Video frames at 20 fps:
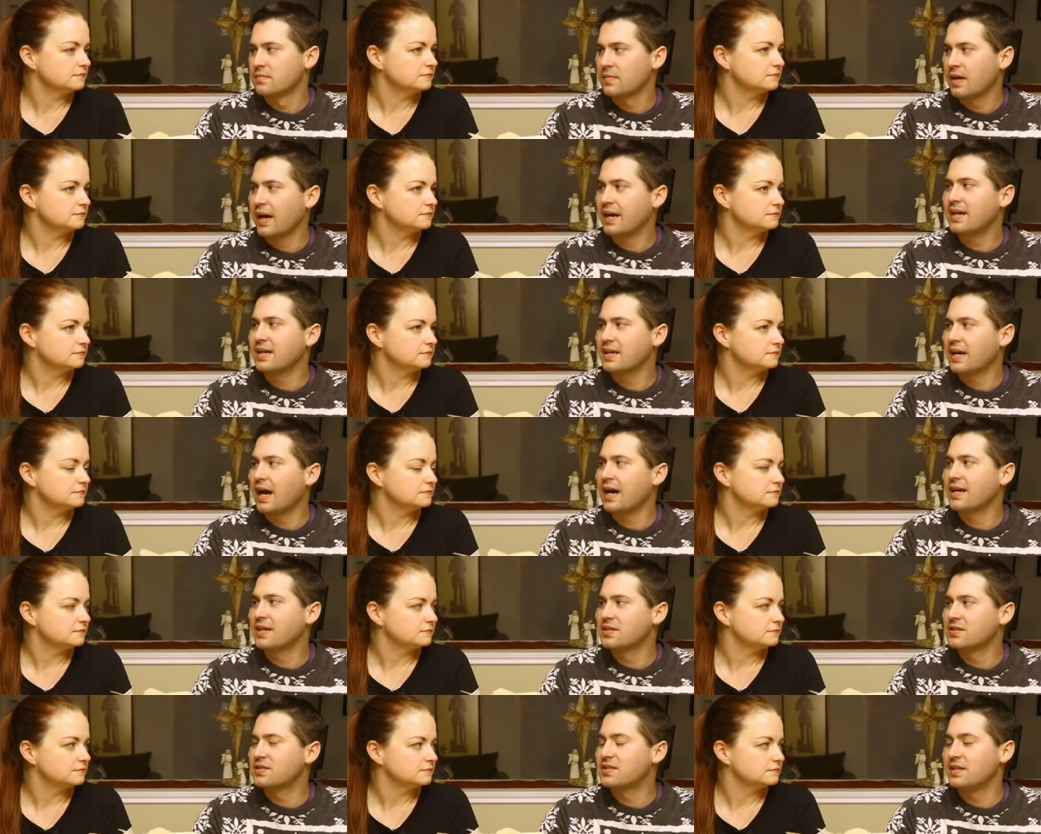Speaker 1: I can I
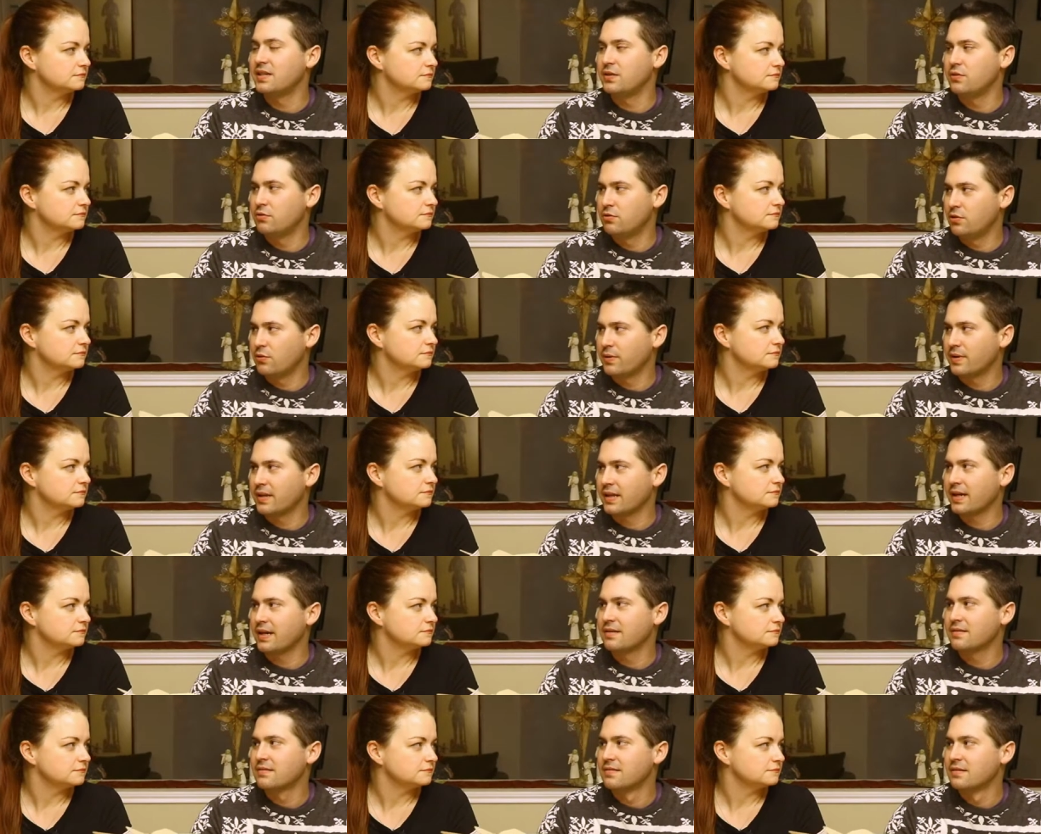can see you doing
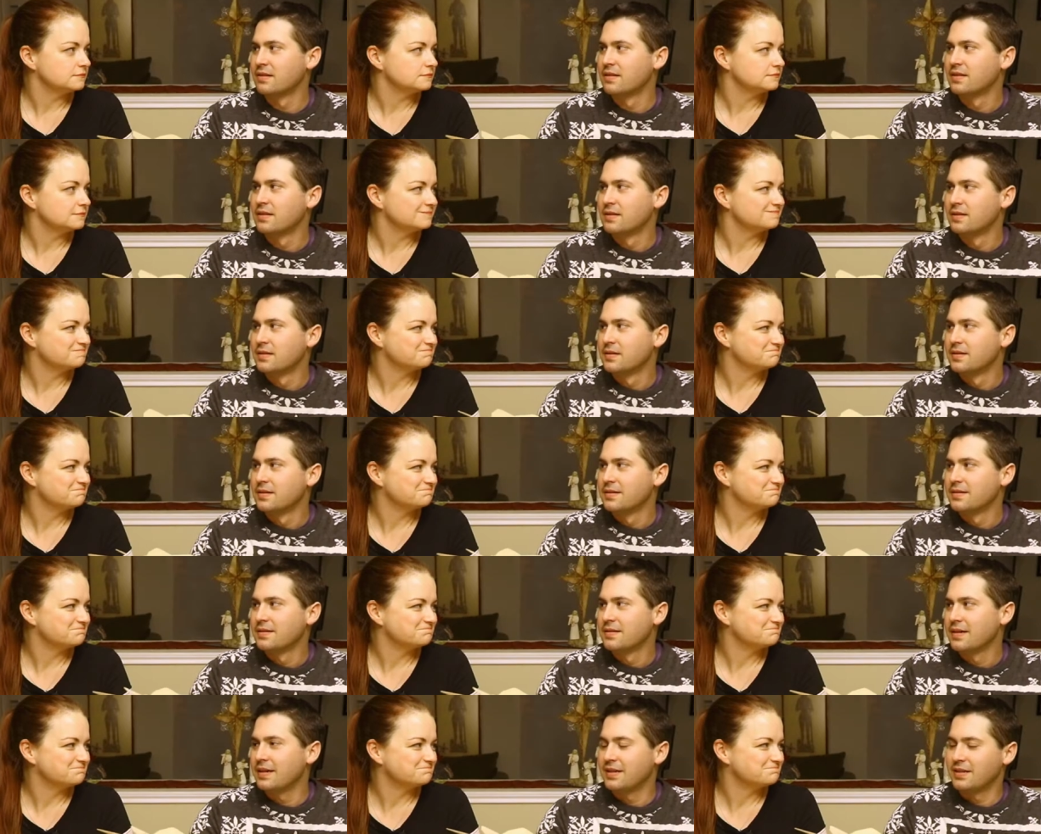
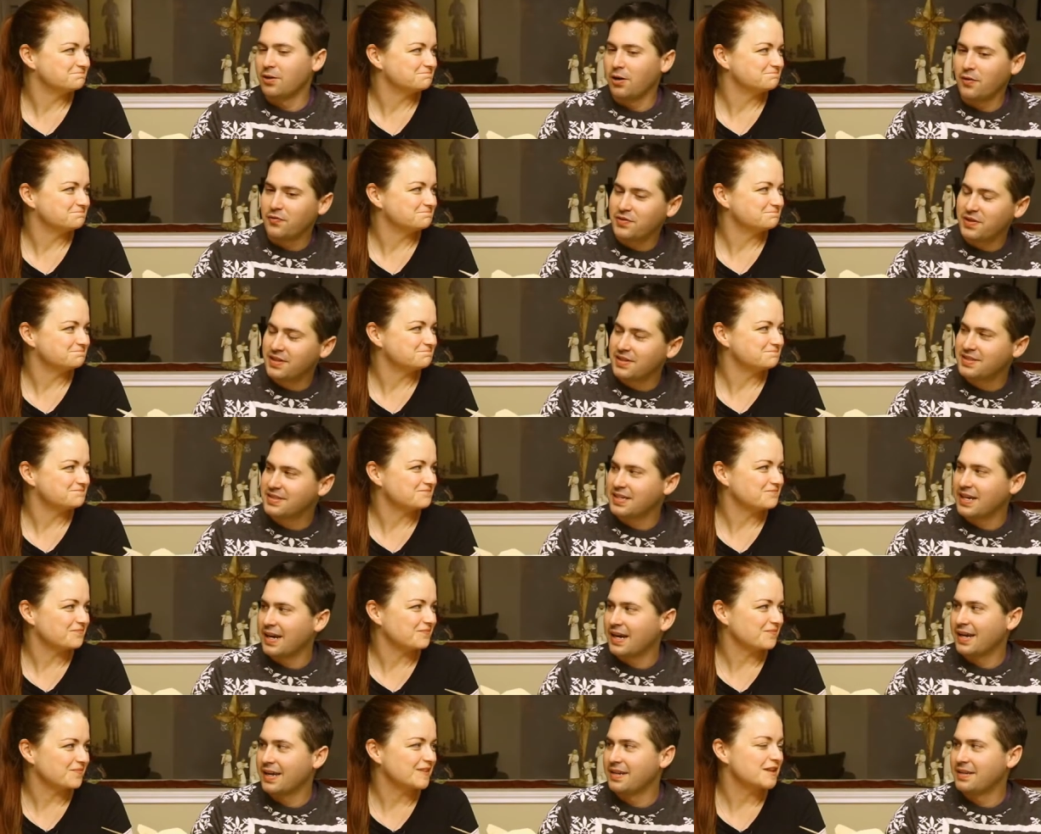that. And off to the
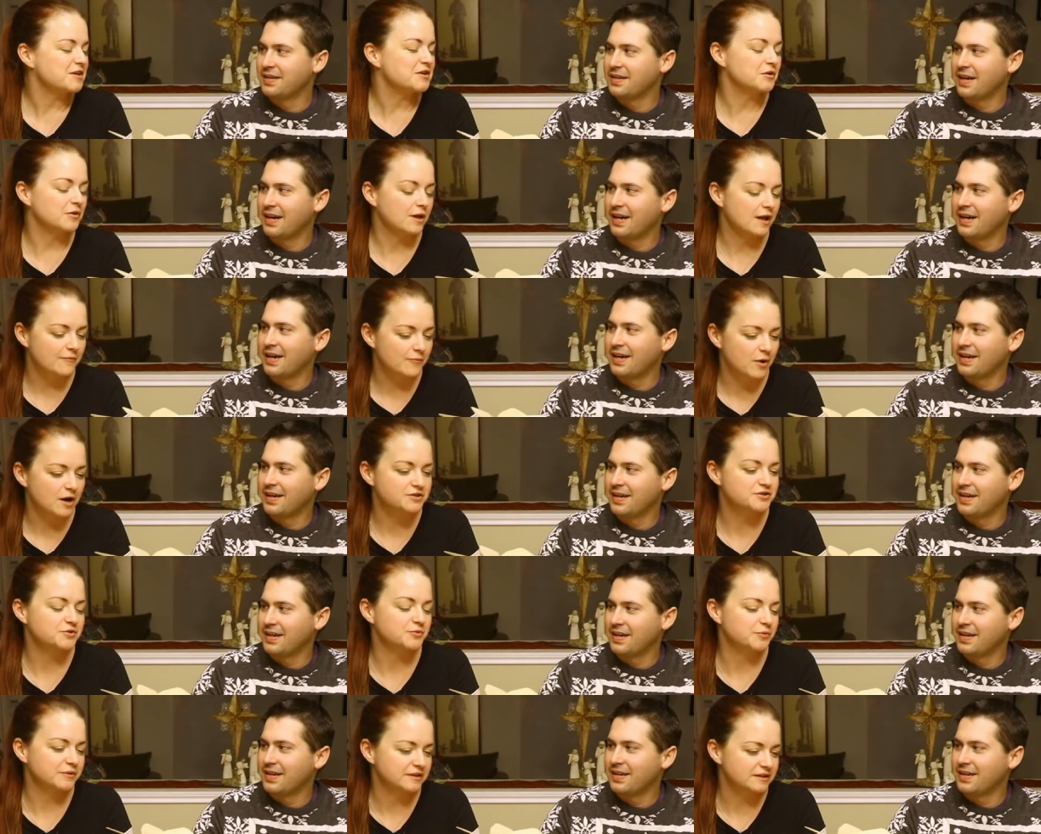side.
Speaker 2: You'll have brought
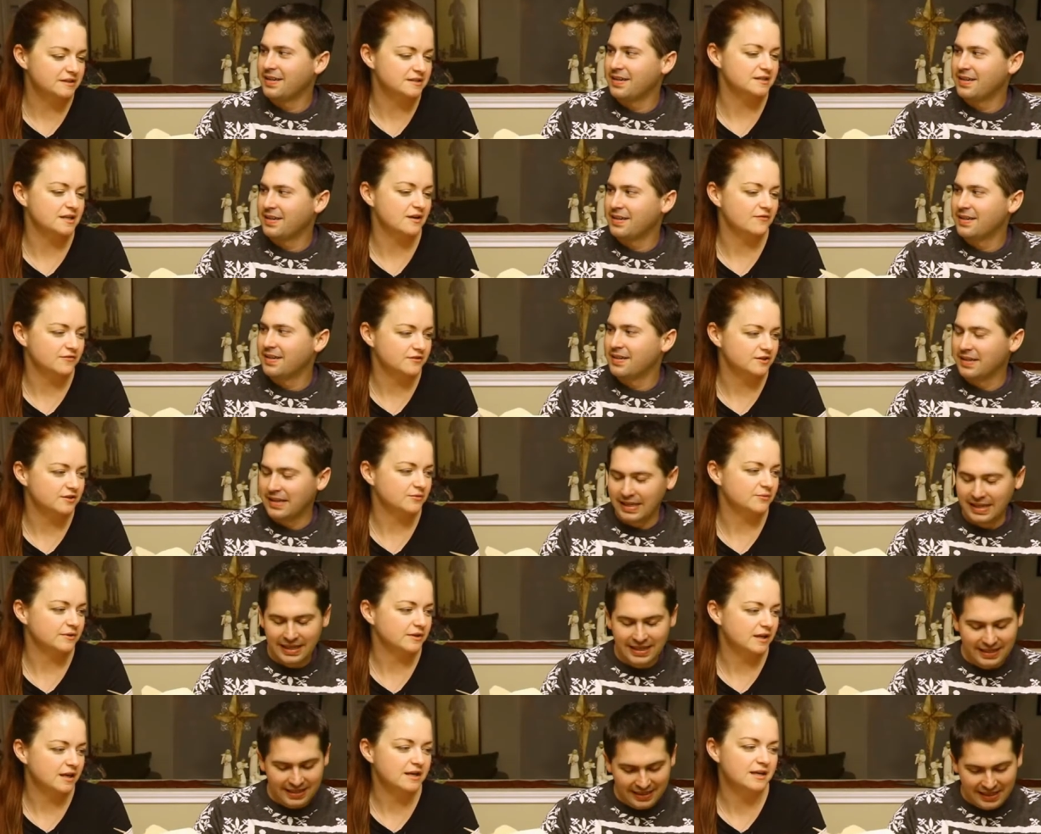your real stuff, and your
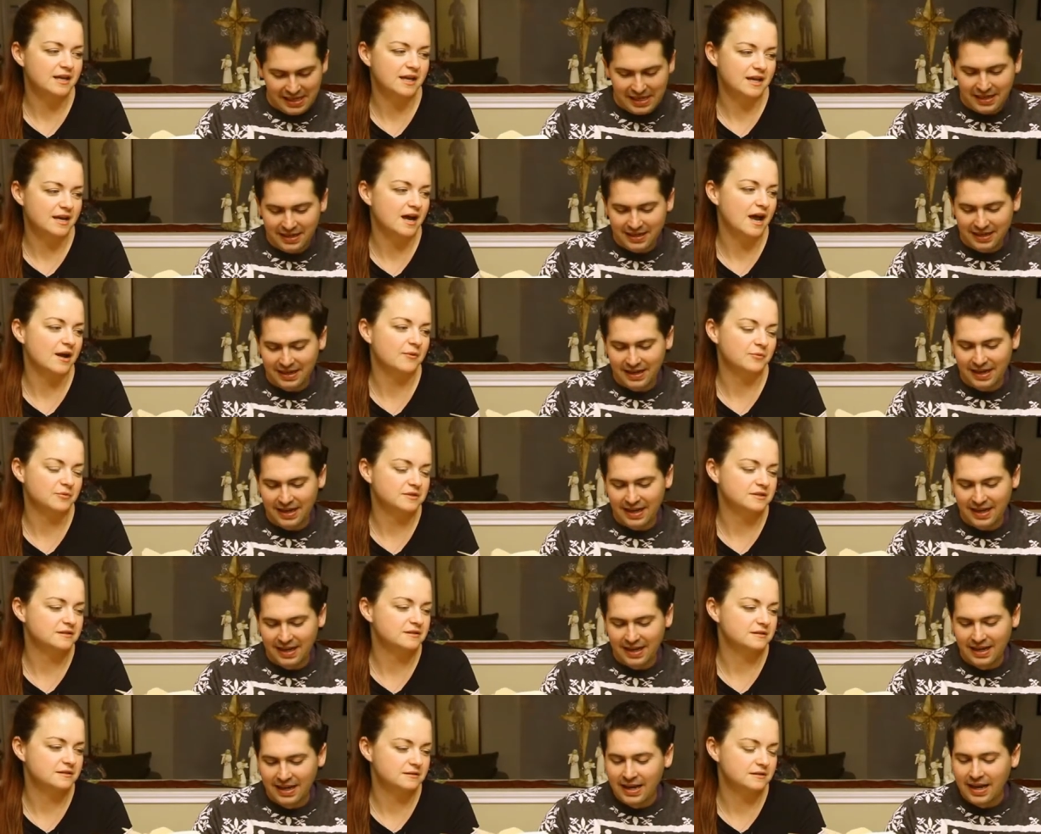mm-hmm. and, and, I would
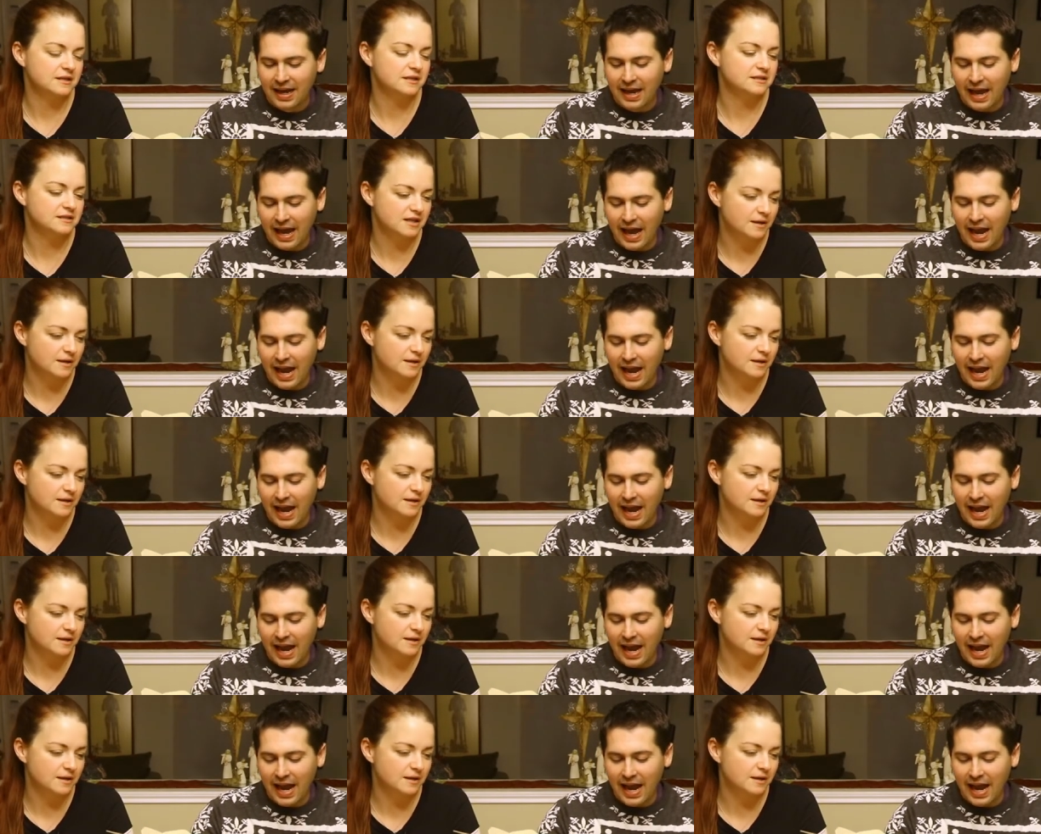then